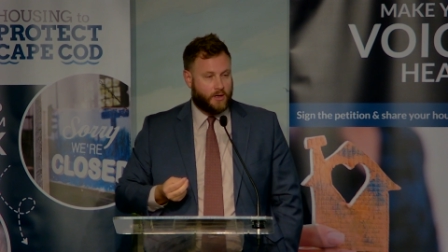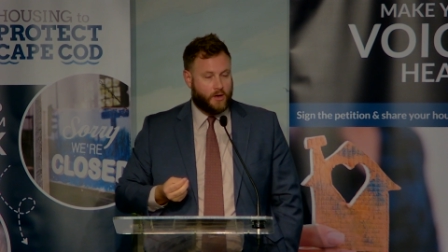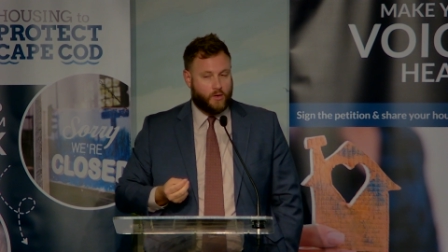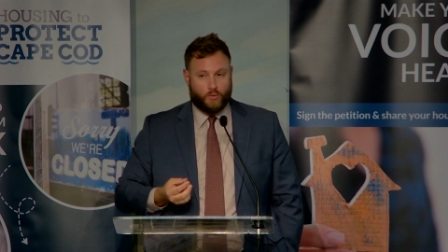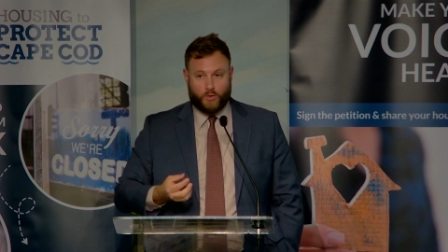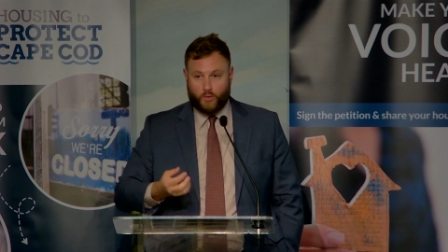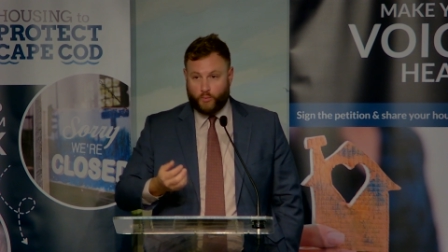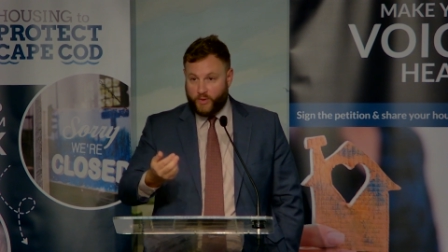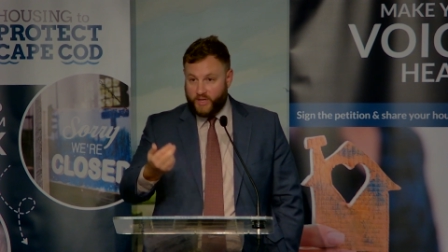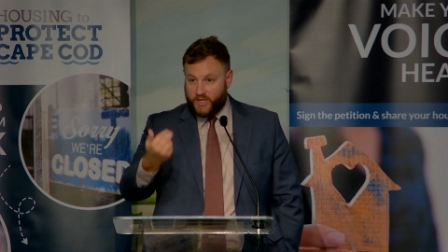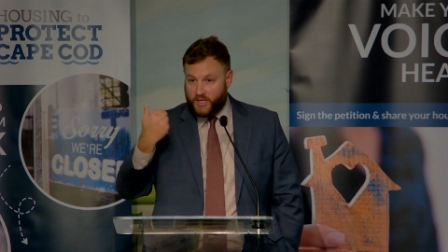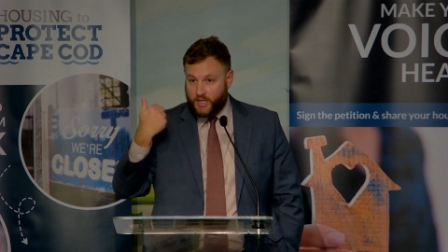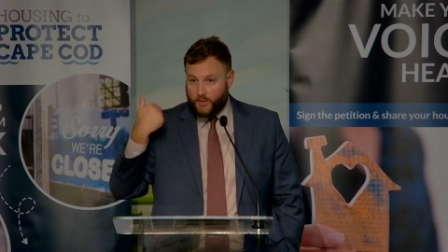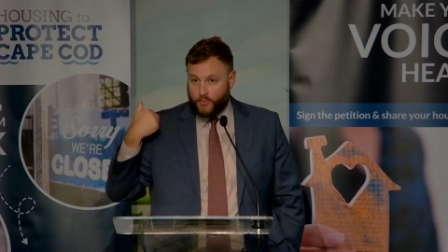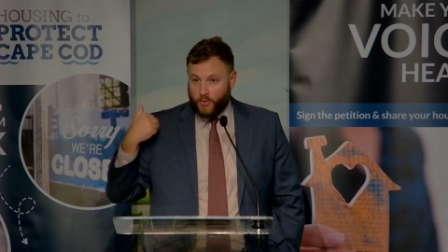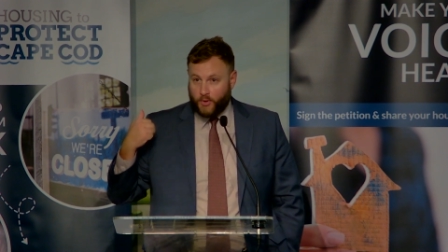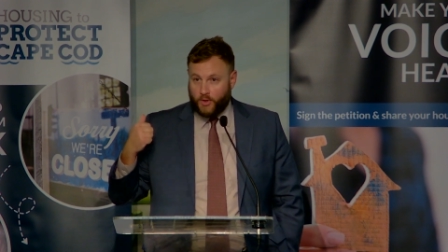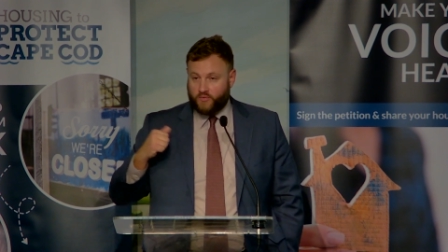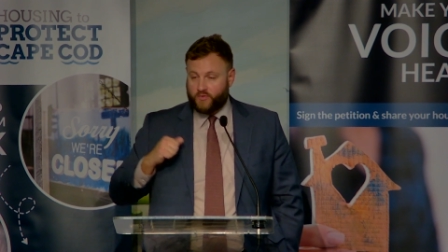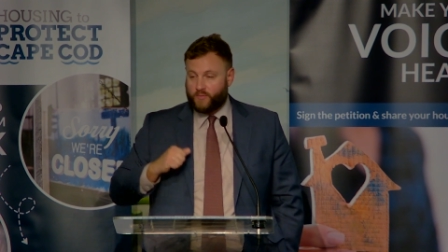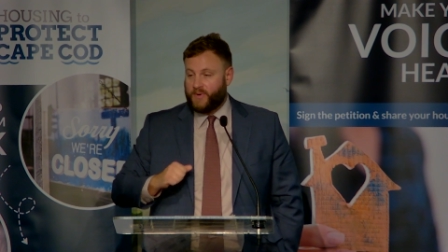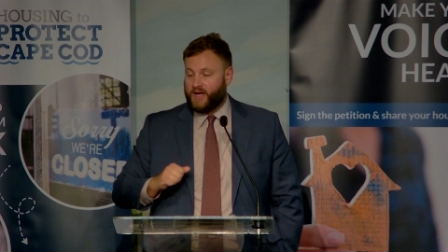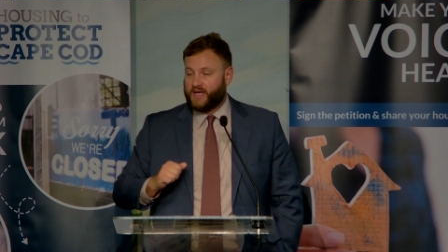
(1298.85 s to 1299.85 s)
When we did a
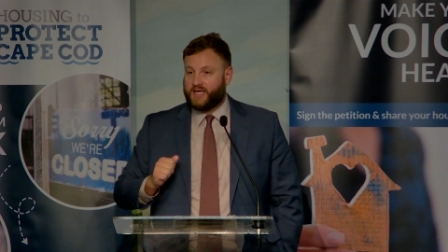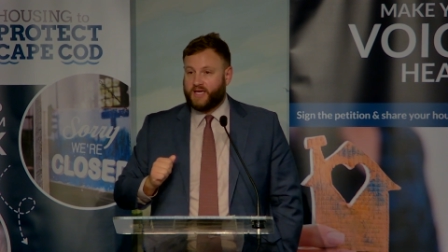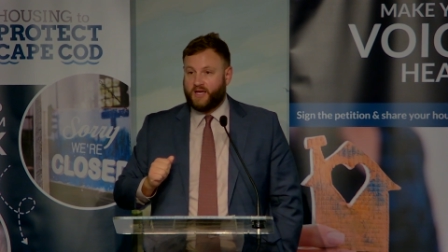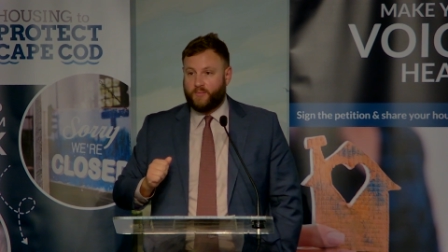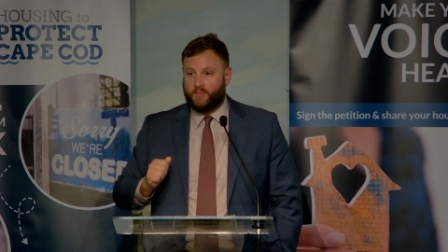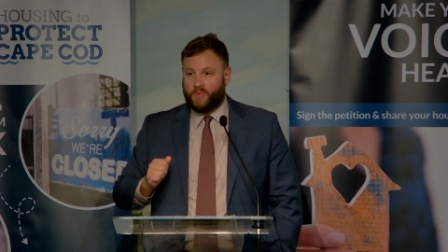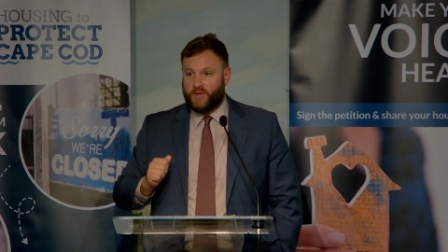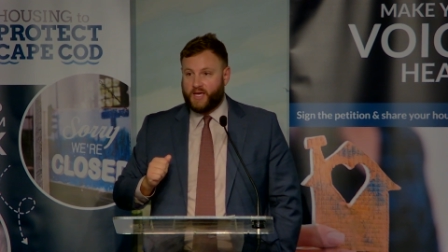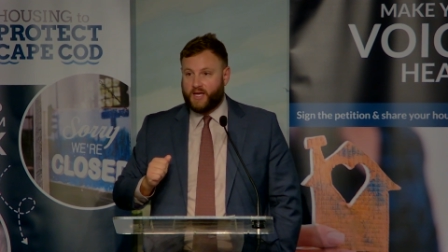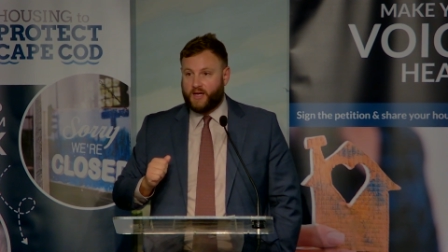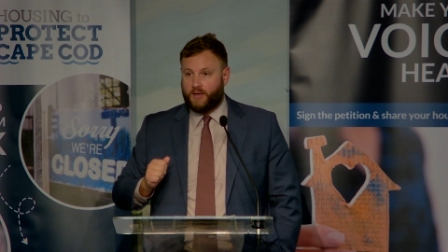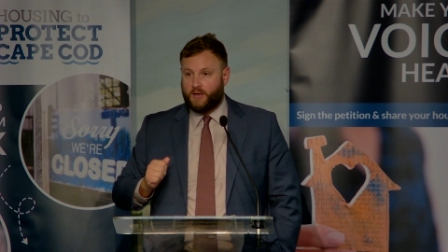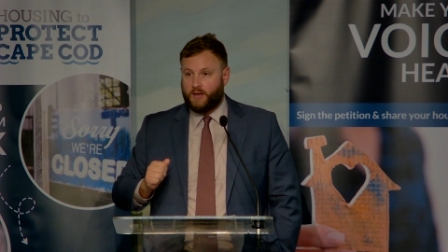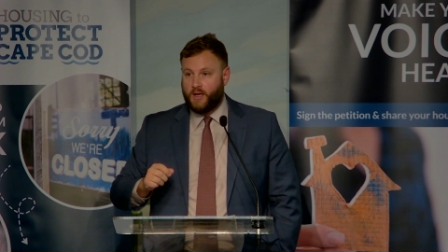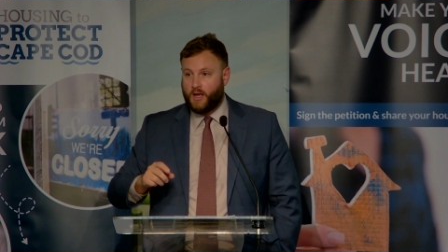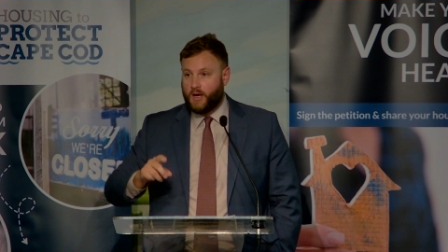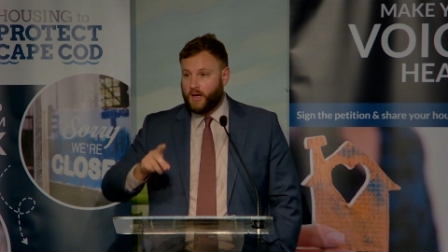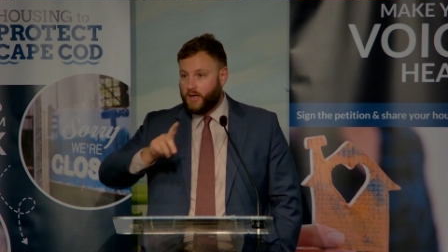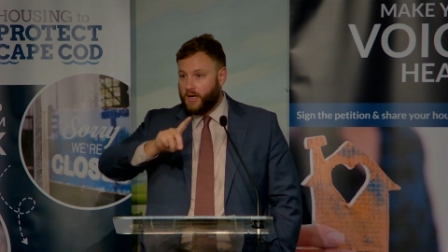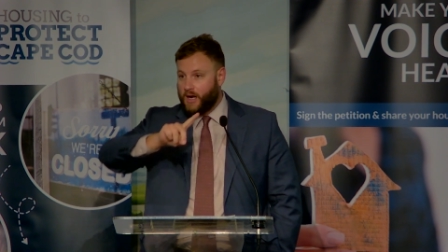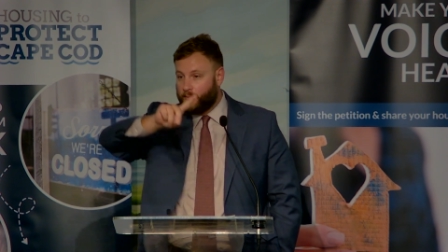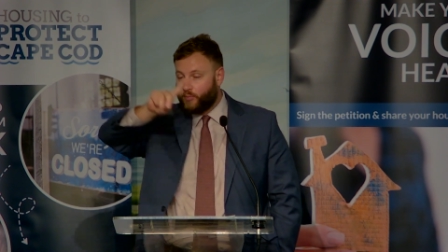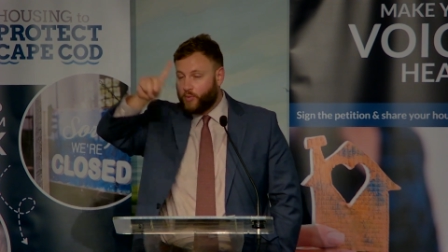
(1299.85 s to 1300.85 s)
poll for my campaign,
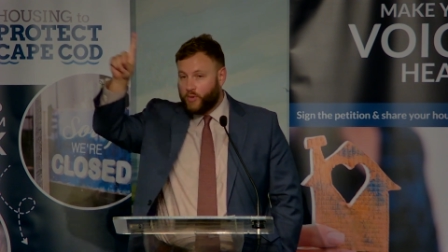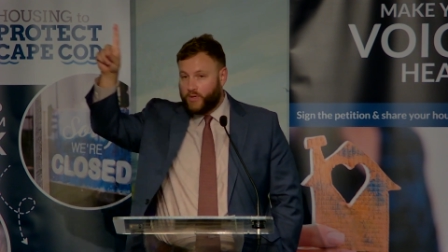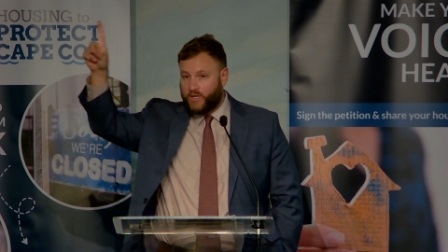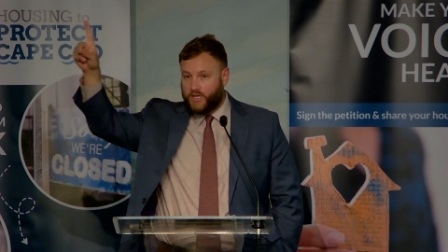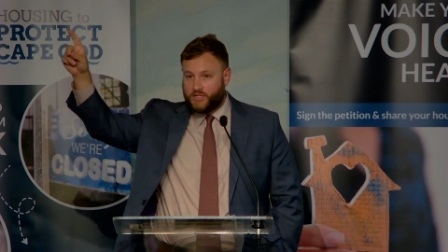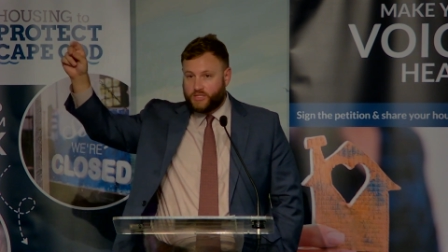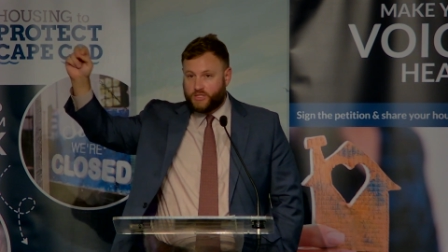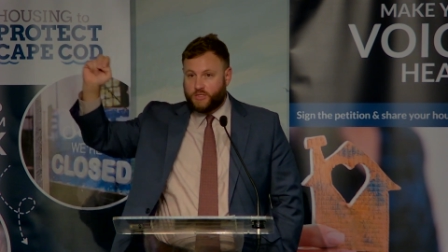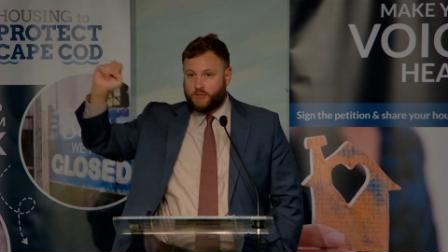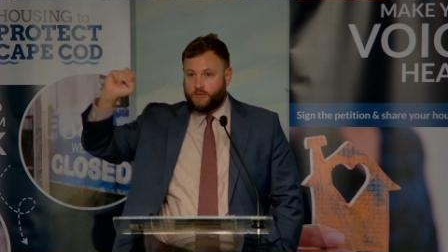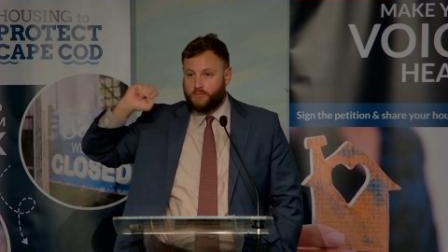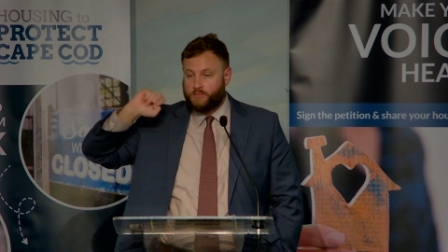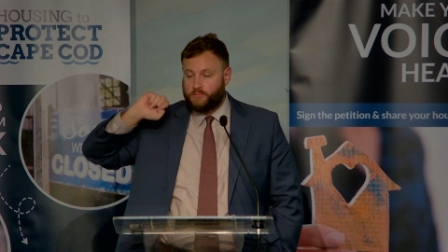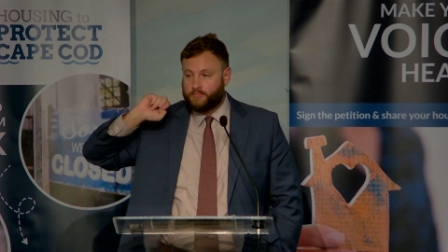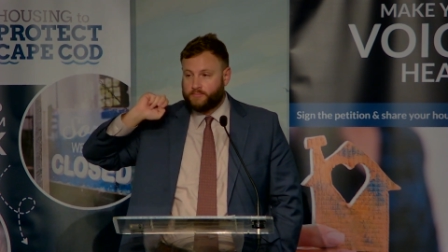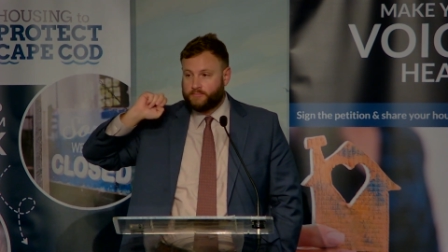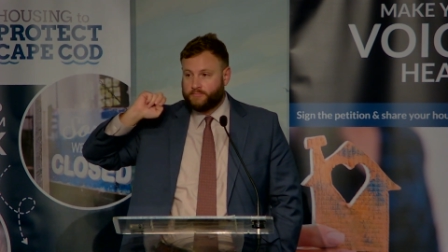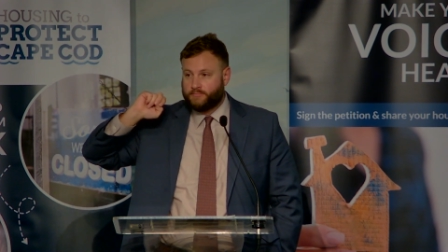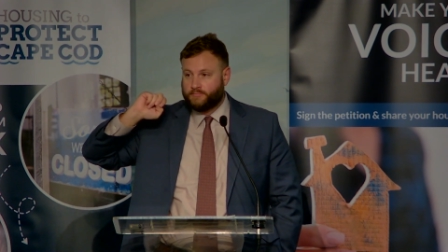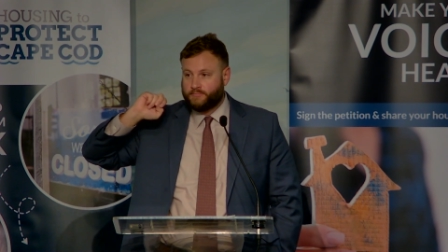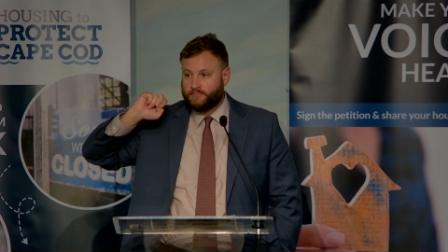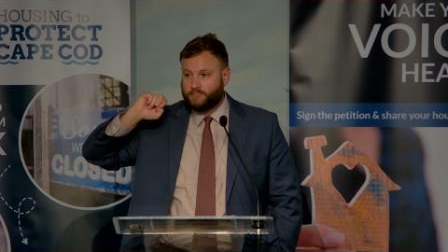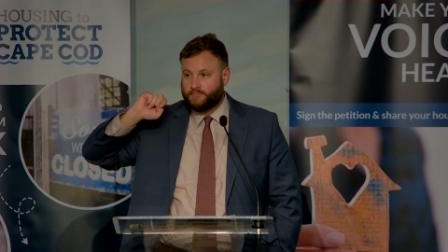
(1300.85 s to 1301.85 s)
number one issue,
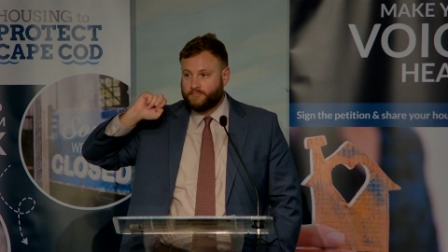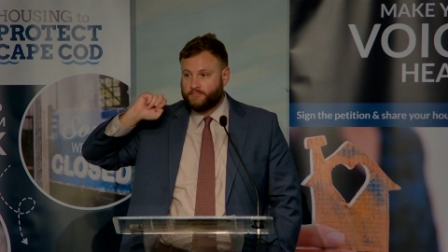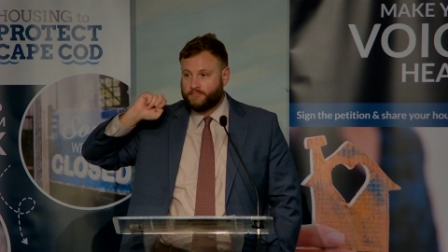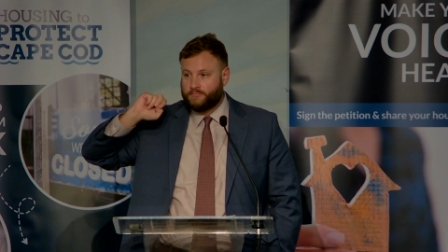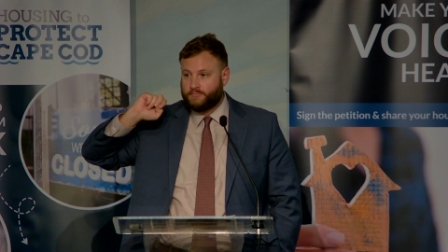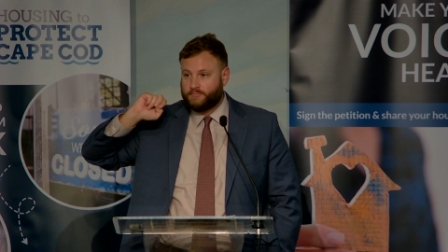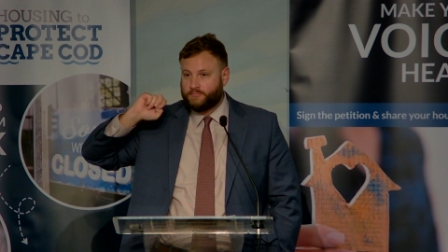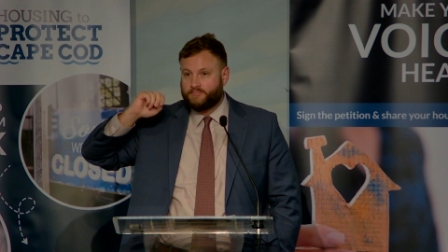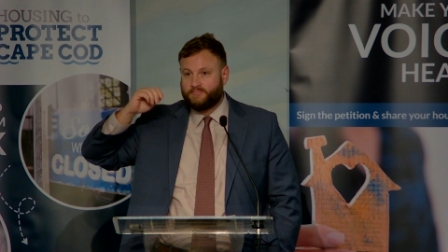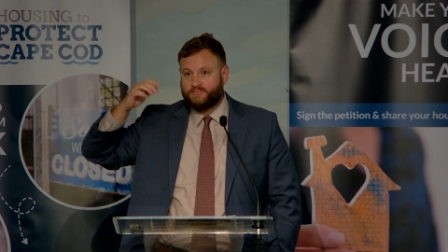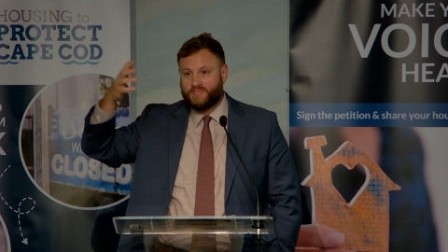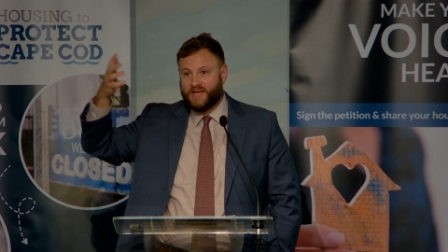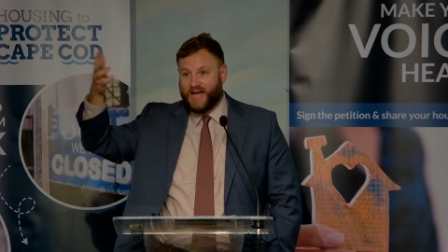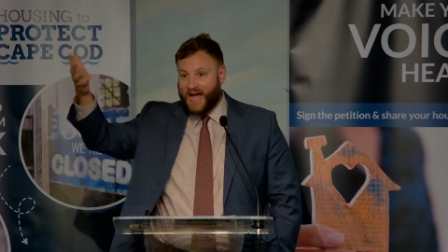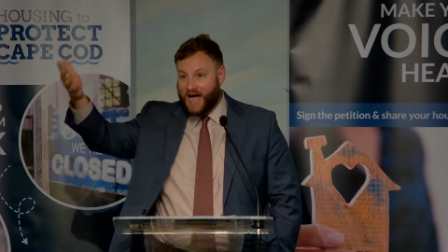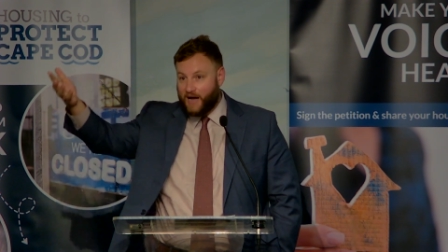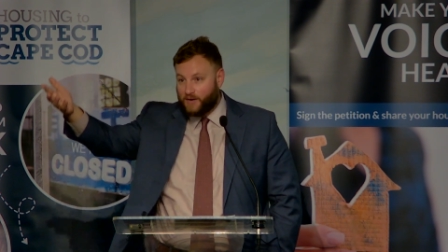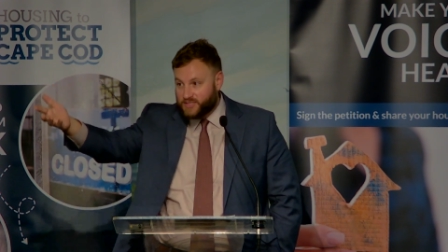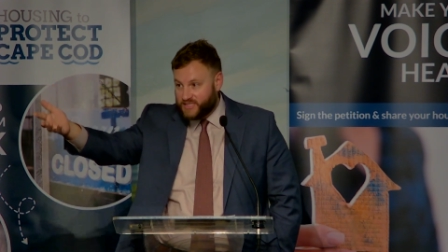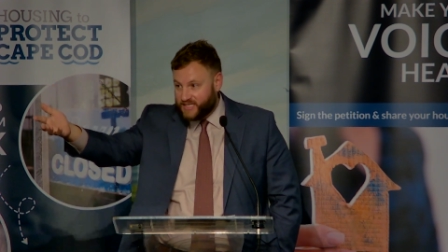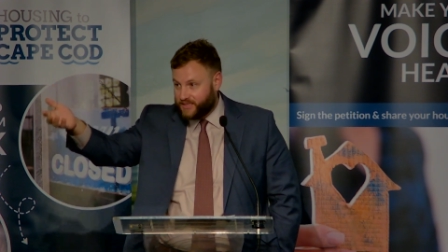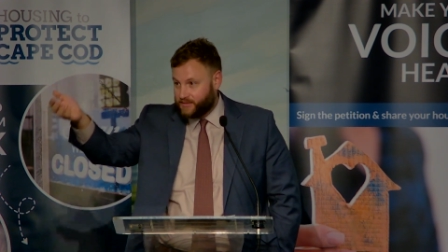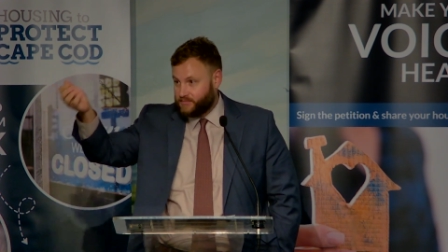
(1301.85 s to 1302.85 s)

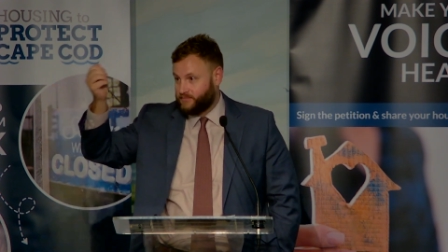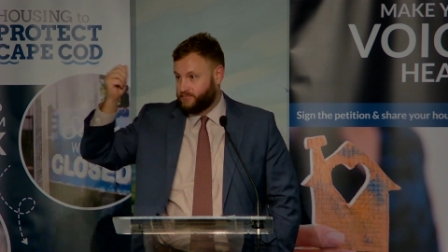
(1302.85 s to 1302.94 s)
housing.